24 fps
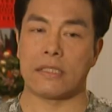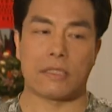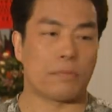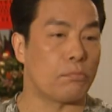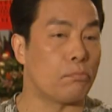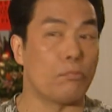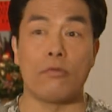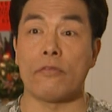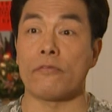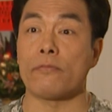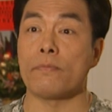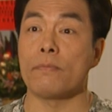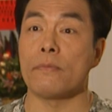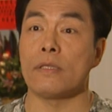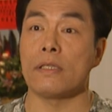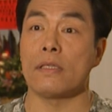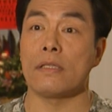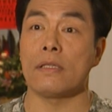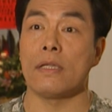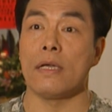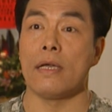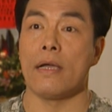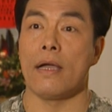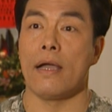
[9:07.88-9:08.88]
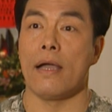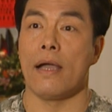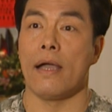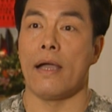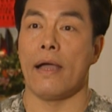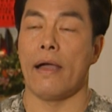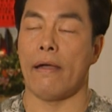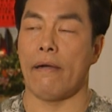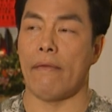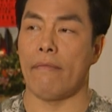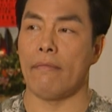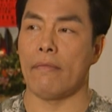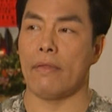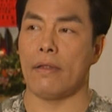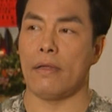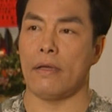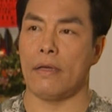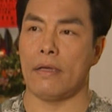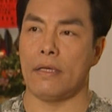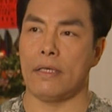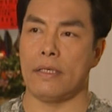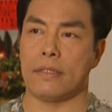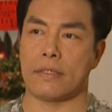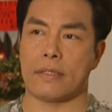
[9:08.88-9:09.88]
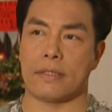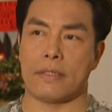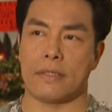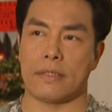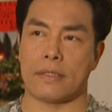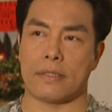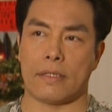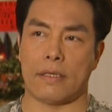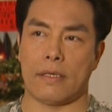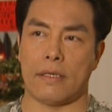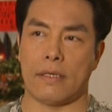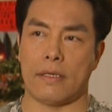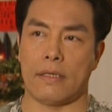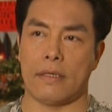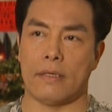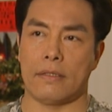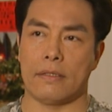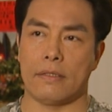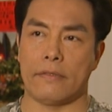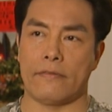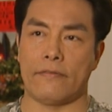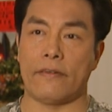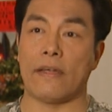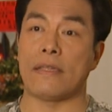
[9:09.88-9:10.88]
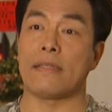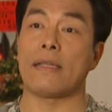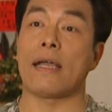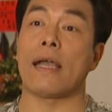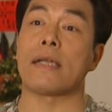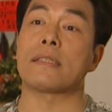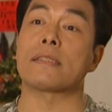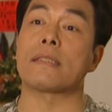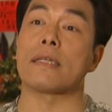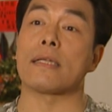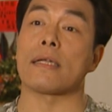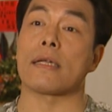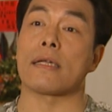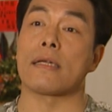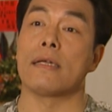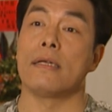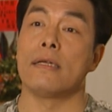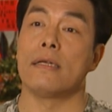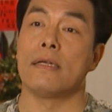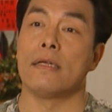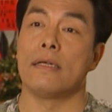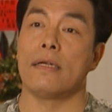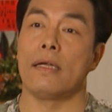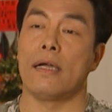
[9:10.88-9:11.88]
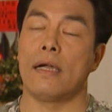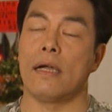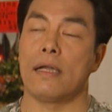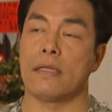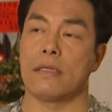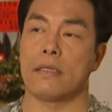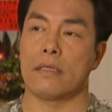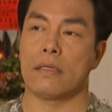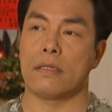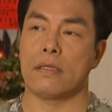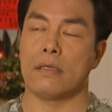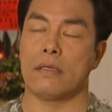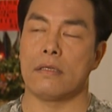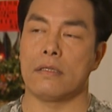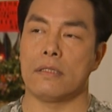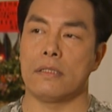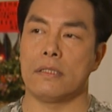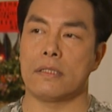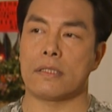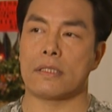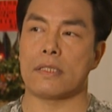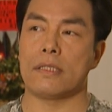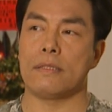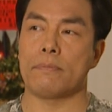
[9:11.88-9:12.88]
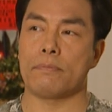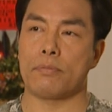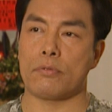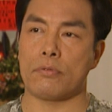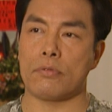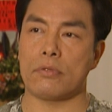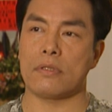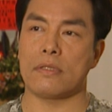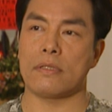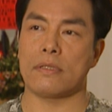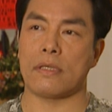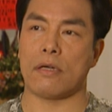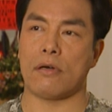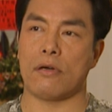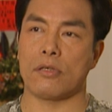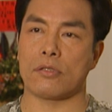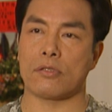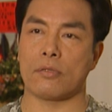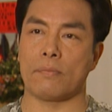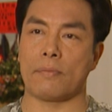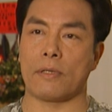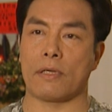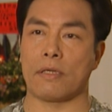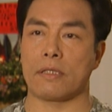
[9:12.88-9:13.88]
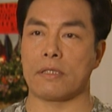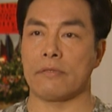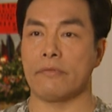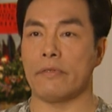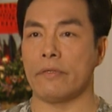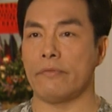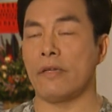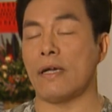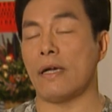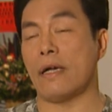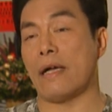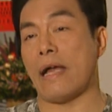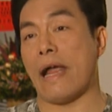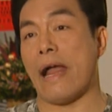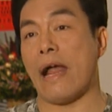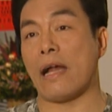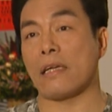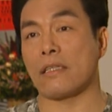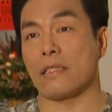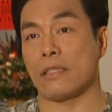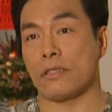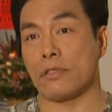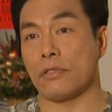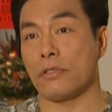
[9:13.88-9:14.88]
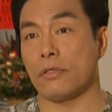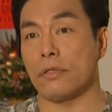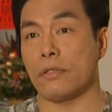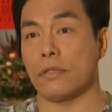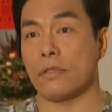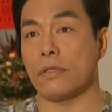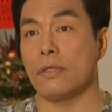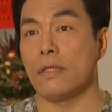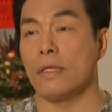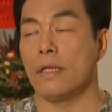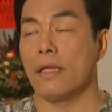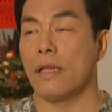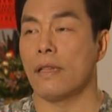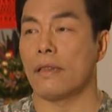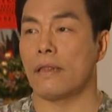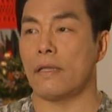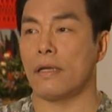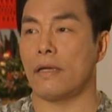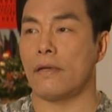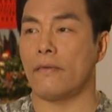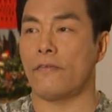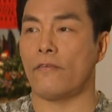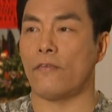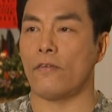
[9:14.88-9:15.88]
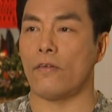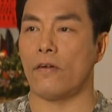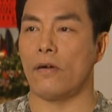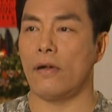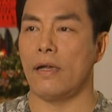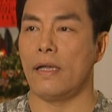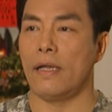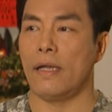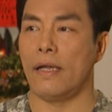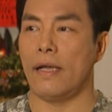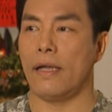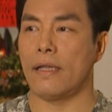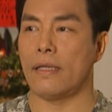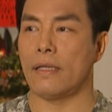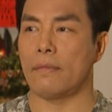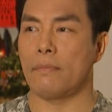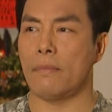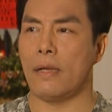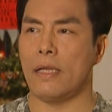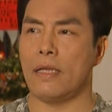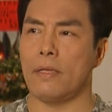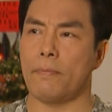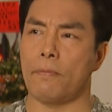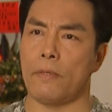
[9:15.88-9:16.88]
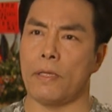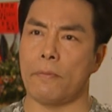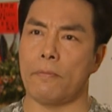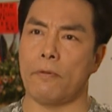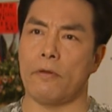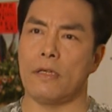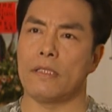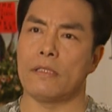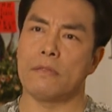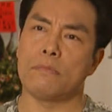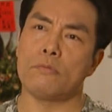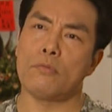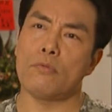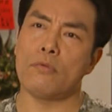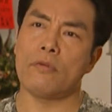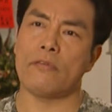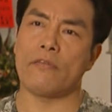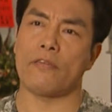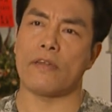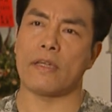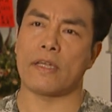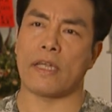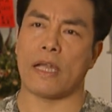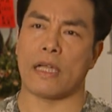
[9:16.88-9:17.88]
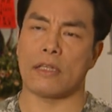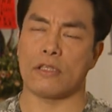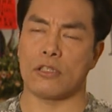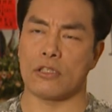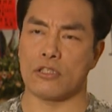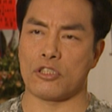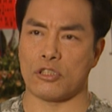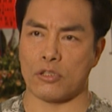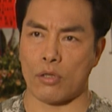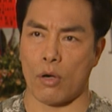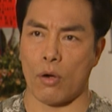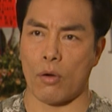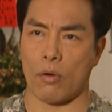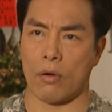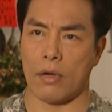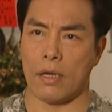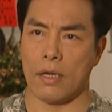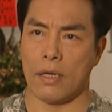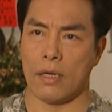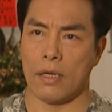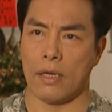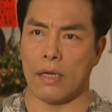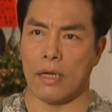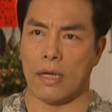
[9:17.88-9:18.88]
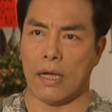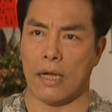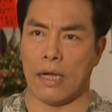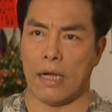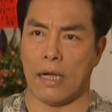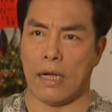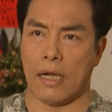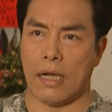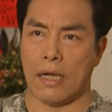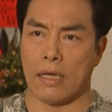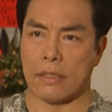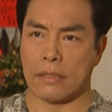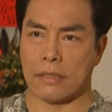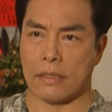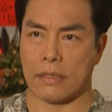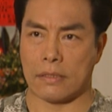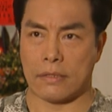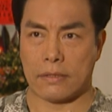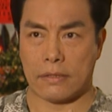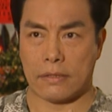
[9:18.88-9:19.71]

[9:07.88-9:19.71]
movement, and is fantastic. And it's important that also because we are actor too. Therefore, and many people in the movie cannot show the